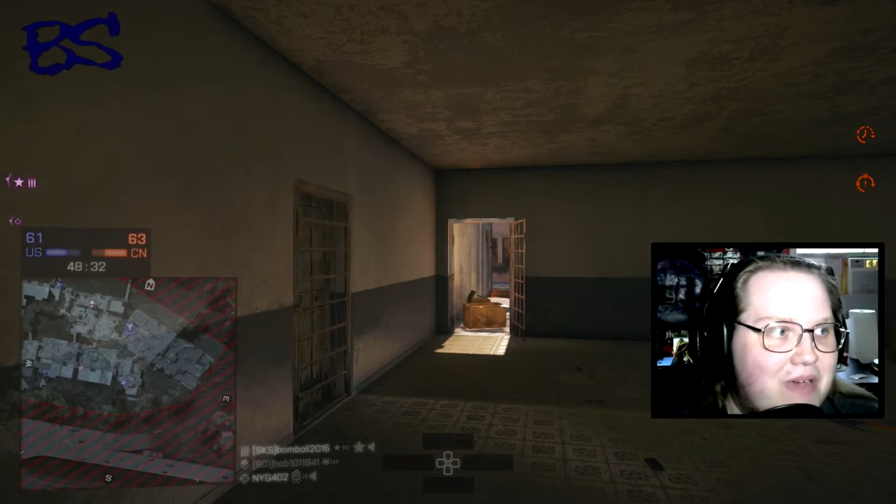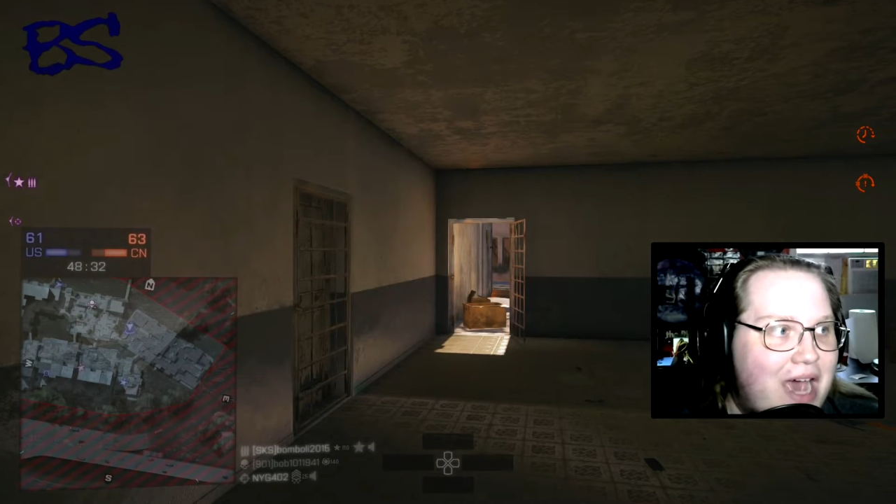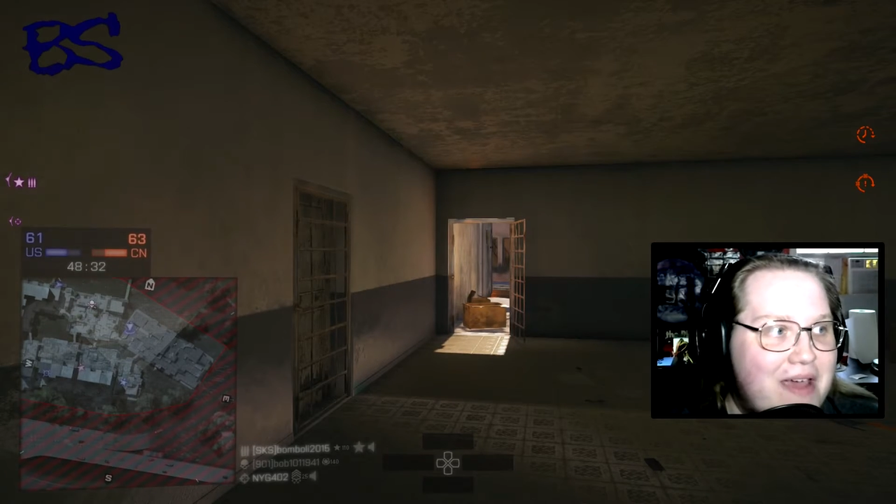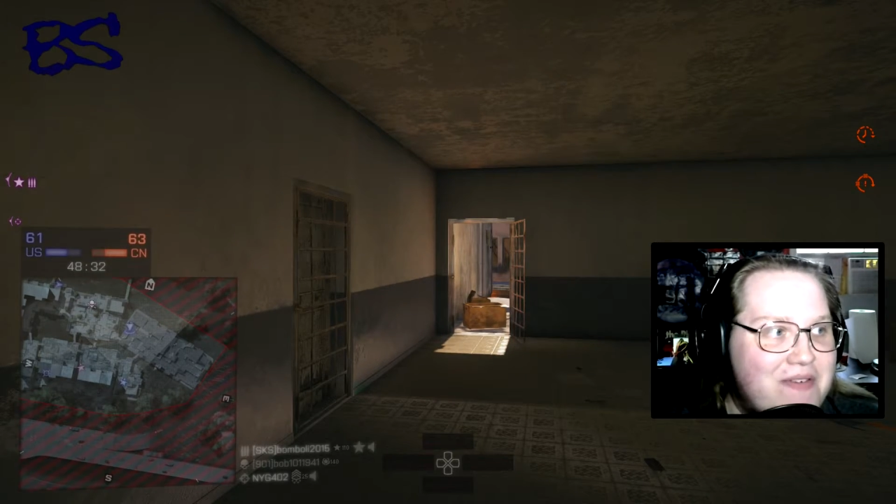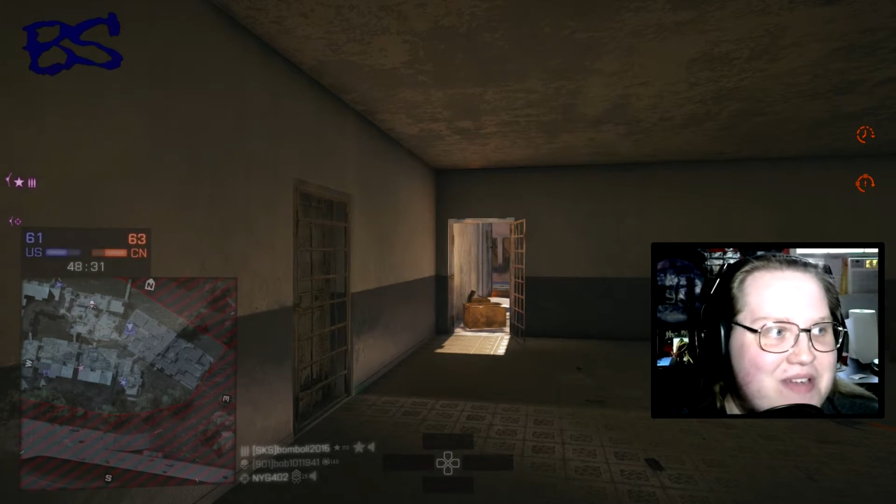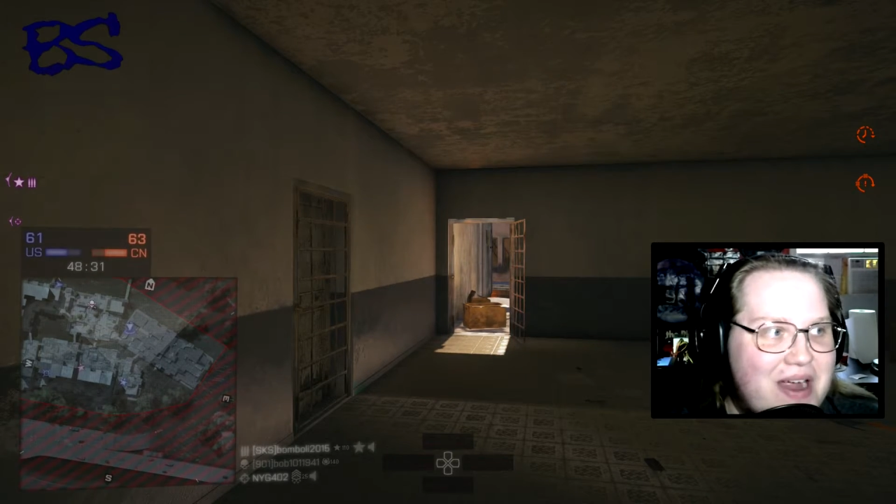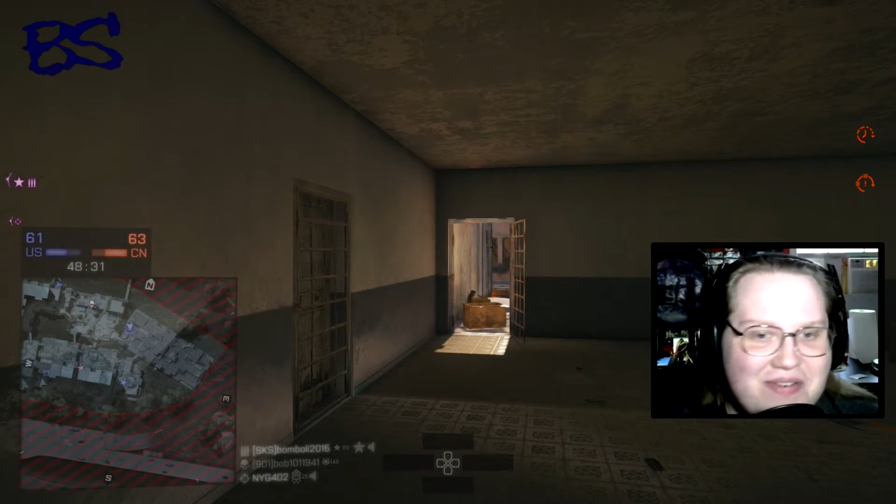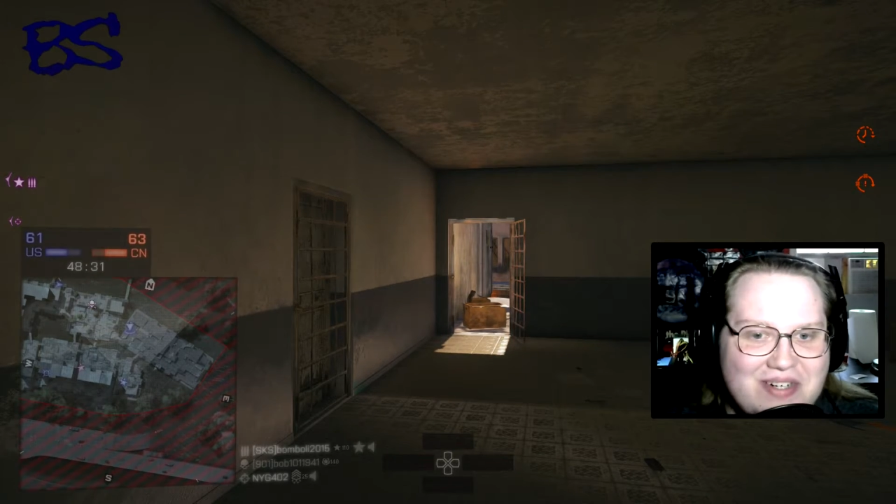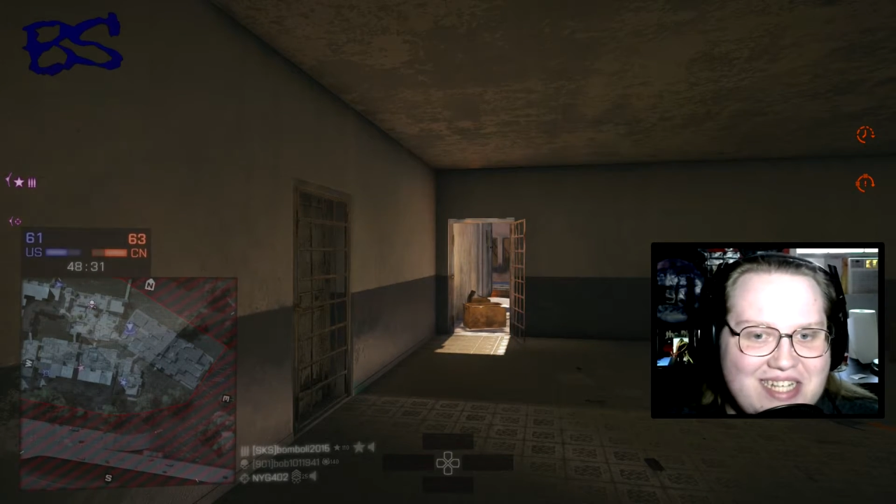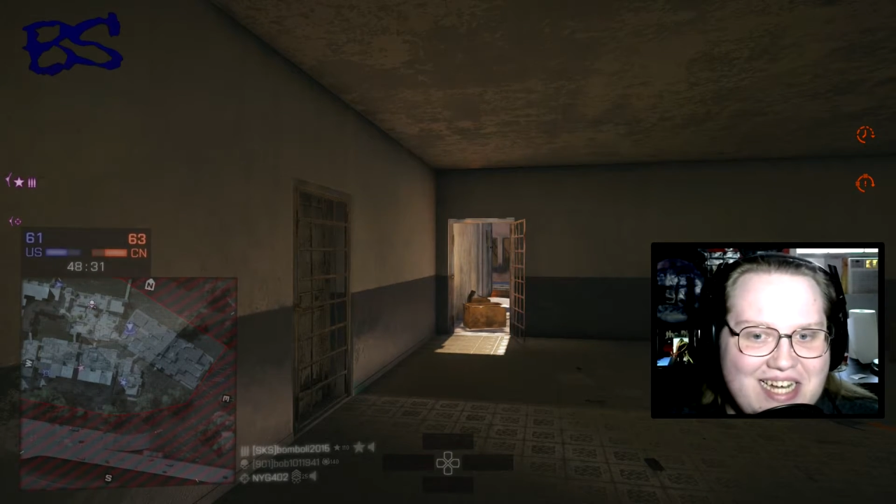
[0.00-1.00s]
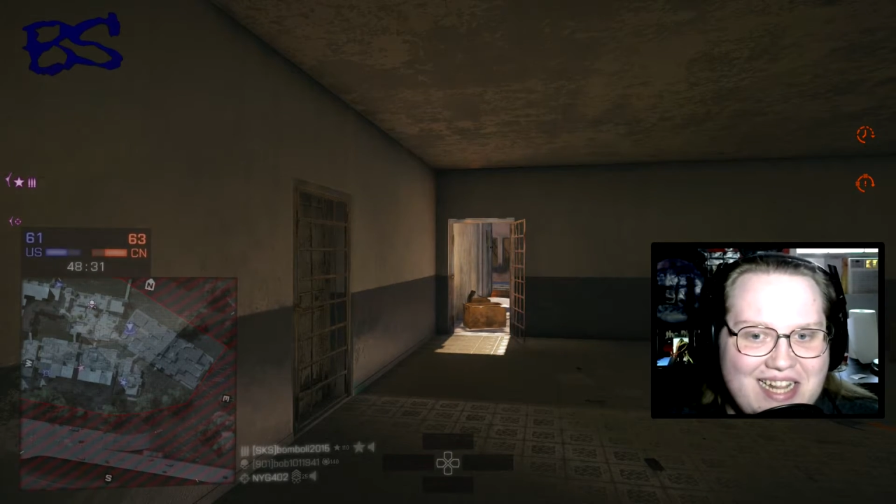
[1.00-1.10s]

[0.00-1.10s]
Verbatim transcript: I've never seen